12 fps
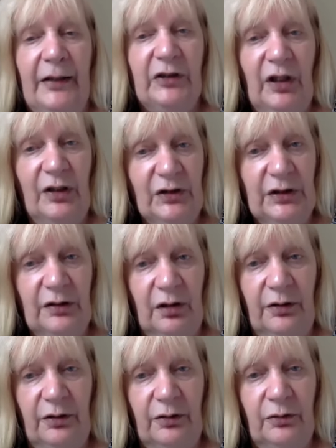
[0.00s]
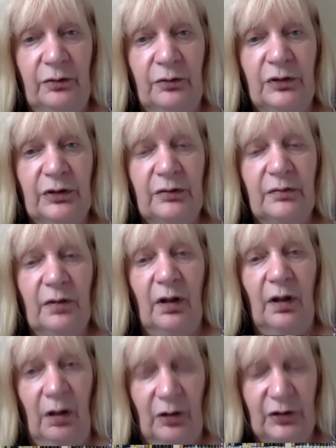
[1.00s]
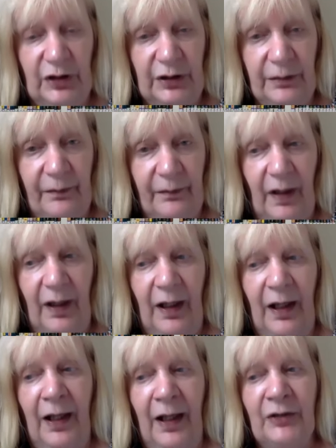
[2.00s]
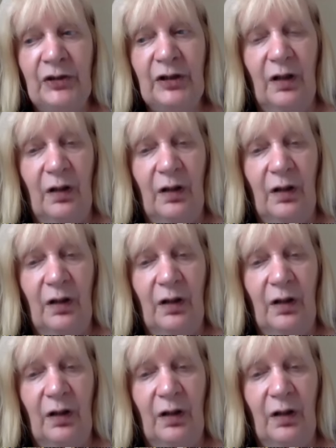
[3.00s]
It does include Hardy, and